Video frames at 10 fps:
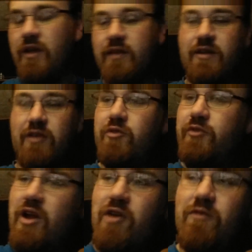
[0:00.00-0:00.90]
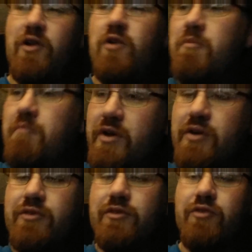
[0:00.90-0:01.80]
It's got to do with the airflow and
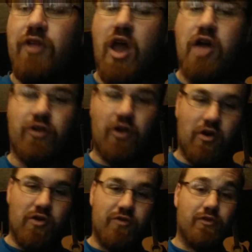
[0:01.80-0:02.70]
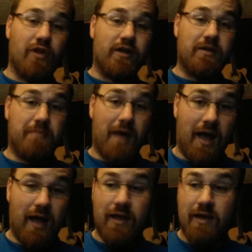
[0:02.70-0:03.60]
builds, and there's a lot to learn. There's a lot to
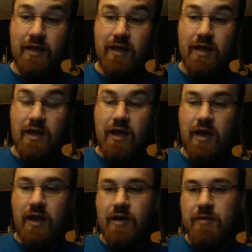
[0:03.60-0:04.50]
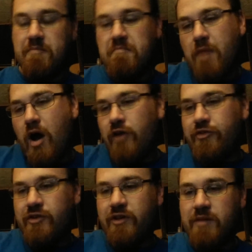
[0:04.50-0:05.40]
buy.
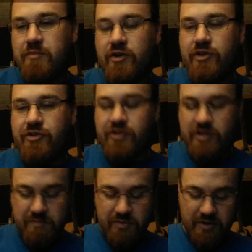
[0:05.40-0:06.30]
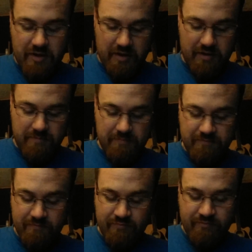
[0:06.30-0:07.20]
Mods you can get pretty cheap.
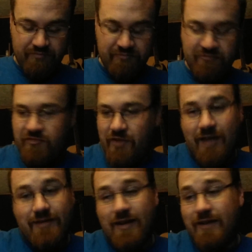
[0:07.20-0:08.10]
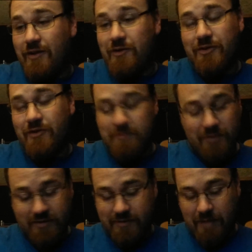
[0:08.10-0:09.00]
Fast Tech is always a great
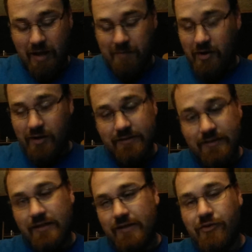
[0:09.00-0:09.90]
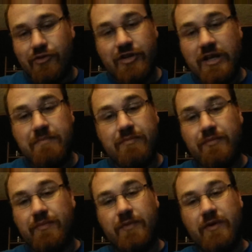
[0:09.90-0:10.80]
place to buy mods. They're cheap.
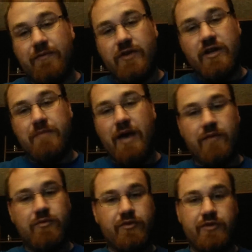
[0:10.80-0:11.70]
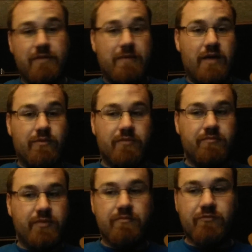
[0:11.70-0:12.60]
If you get a bad one, you get a bad one,
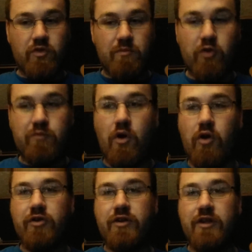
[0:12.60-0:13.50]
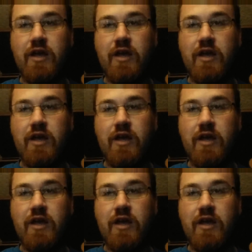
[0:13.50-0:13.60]
but for the most part,